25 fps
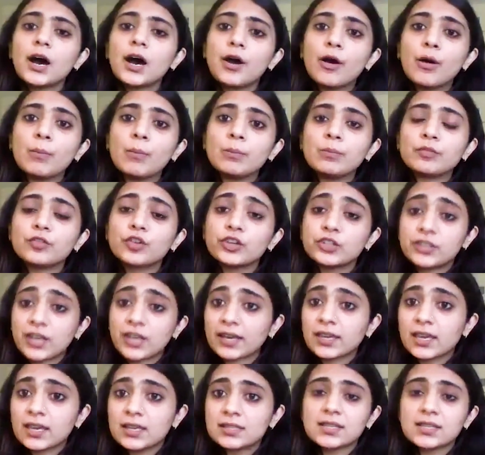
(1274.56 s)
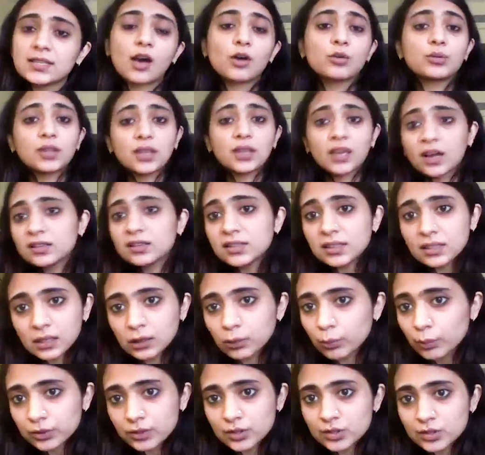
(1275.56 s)
um, for decades, how they are
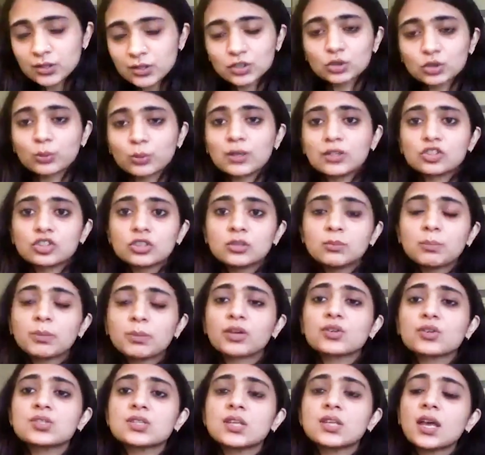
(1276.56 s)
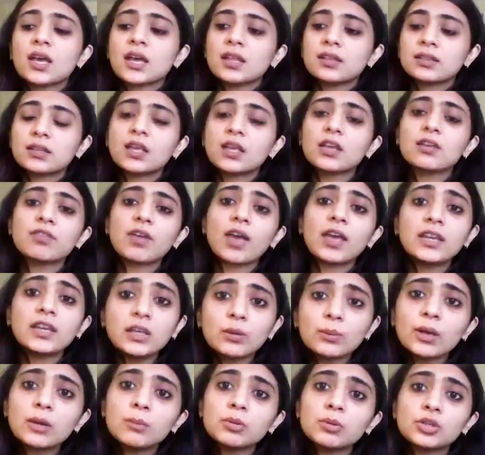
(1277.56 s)
dealing with the situation, because they've
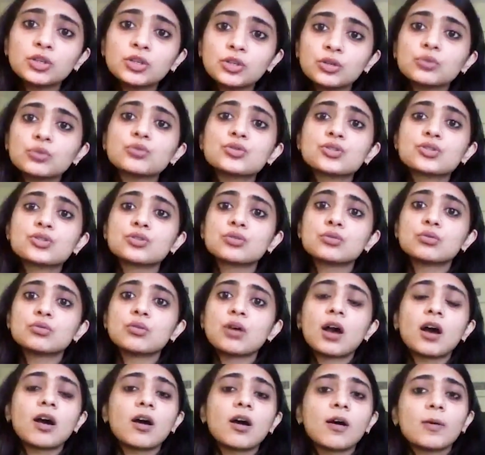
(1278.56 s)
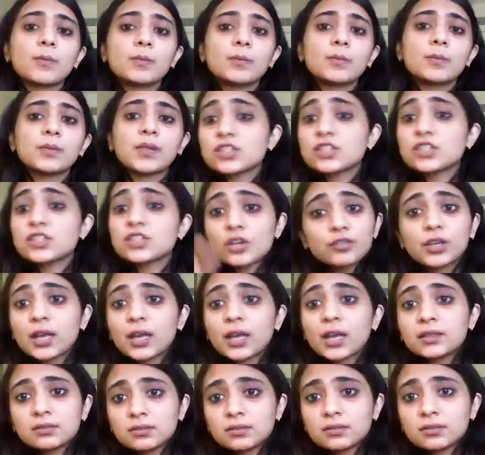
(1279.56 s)
anyway been used to, um, let's not
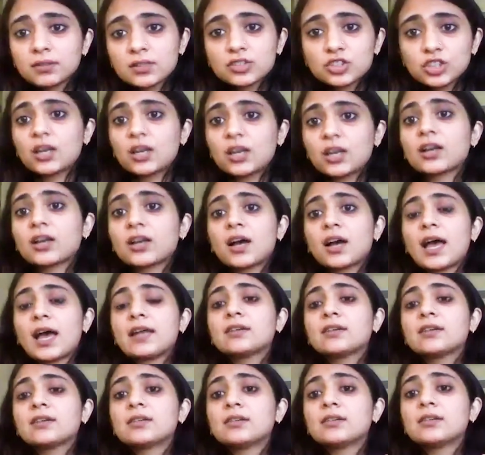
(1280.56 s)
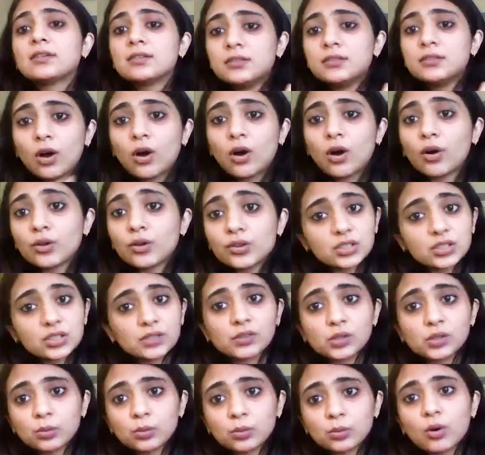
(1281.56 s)
forget, Sri Lanka had a long
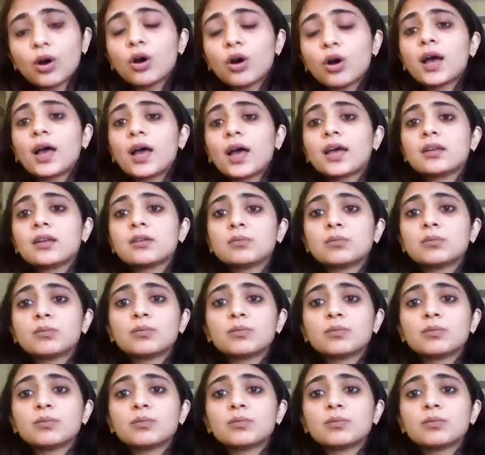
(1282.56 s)
civil war, and